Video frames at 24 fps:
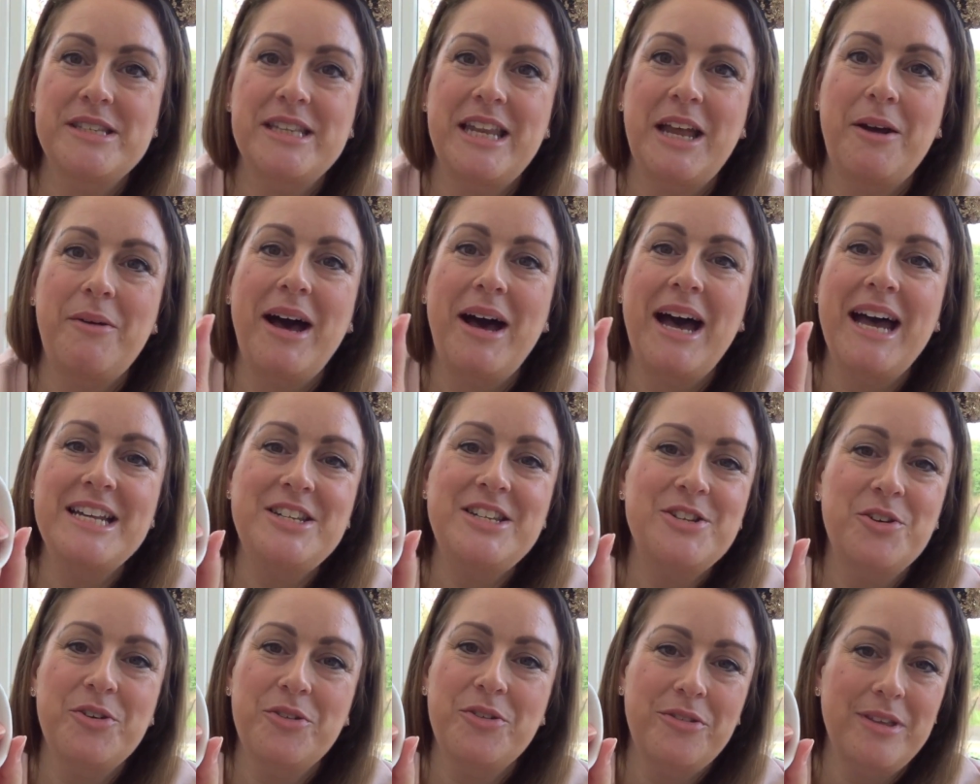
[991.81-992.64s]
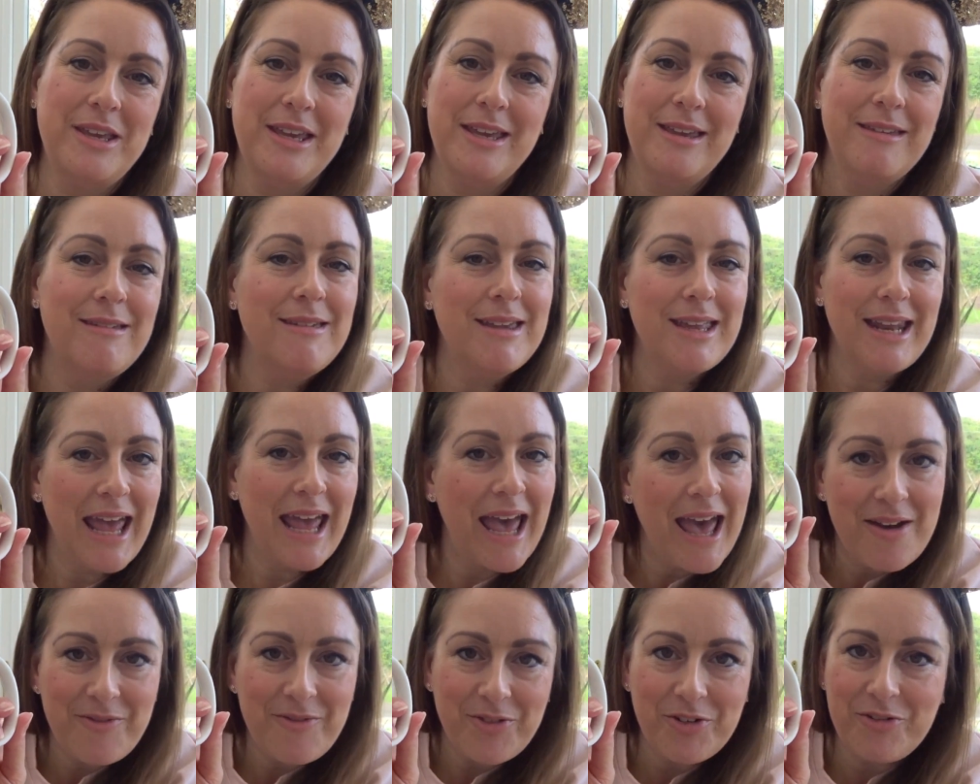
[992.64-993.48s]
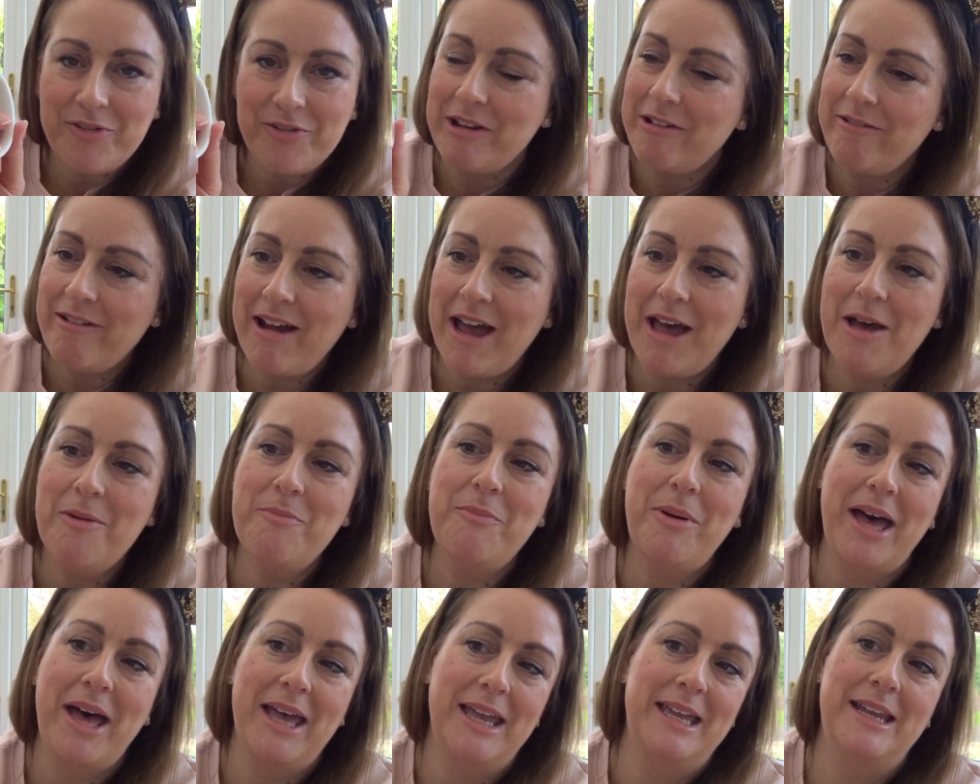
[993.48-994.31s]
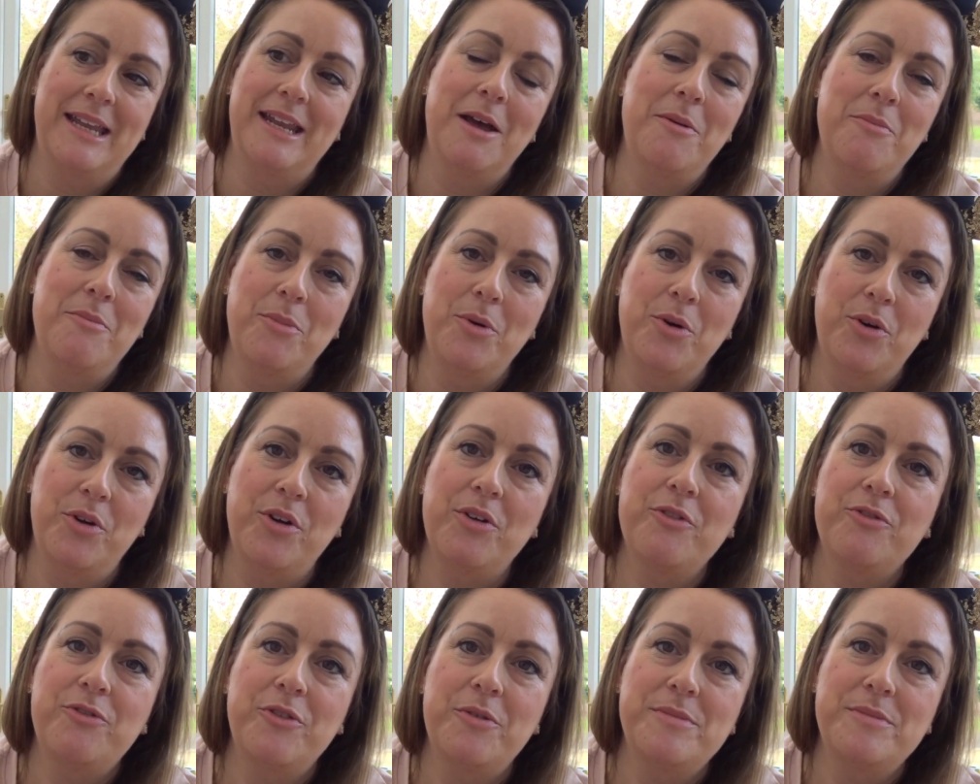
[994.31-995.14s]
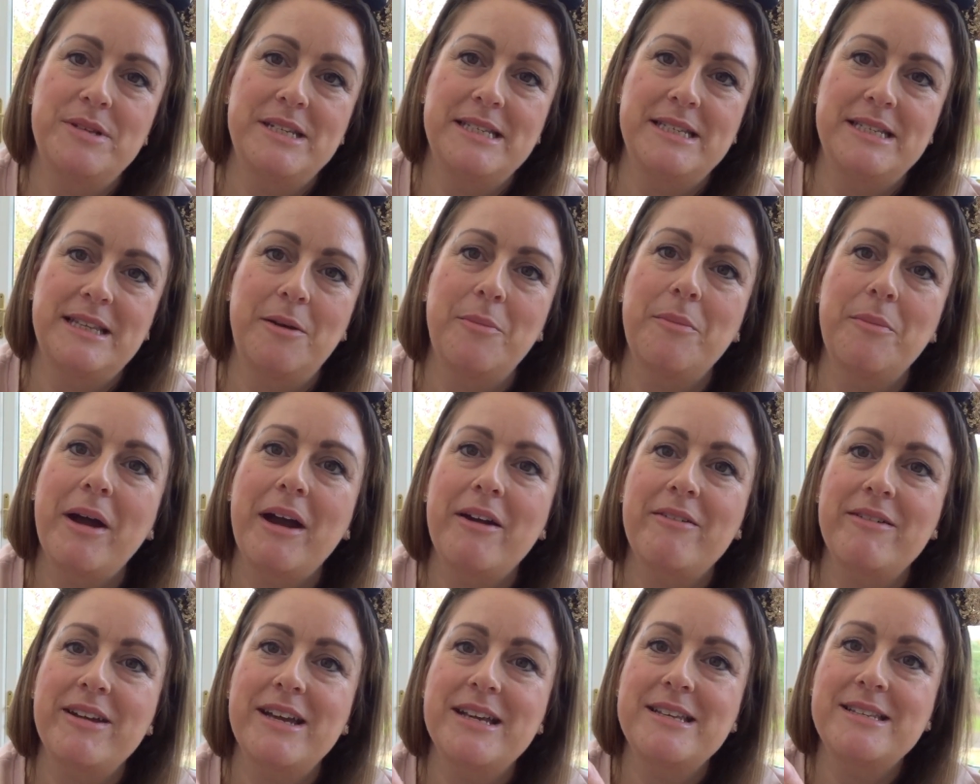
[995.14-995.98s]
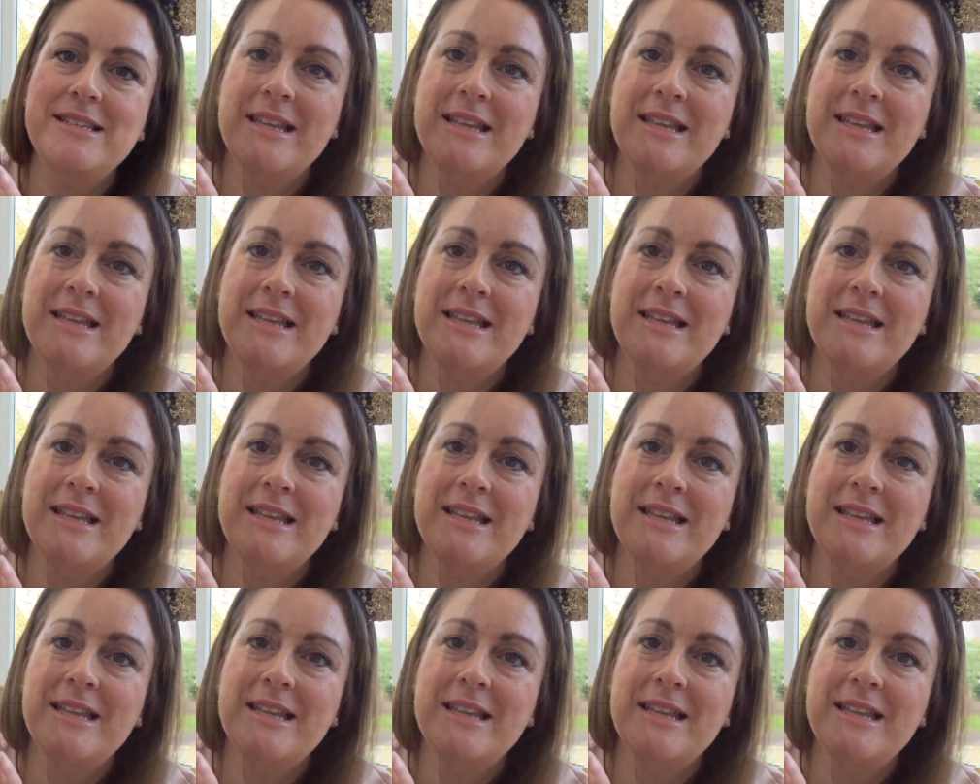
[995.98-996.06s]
Now, I don't think you can ever regret buying a mug from Disneyland Paris.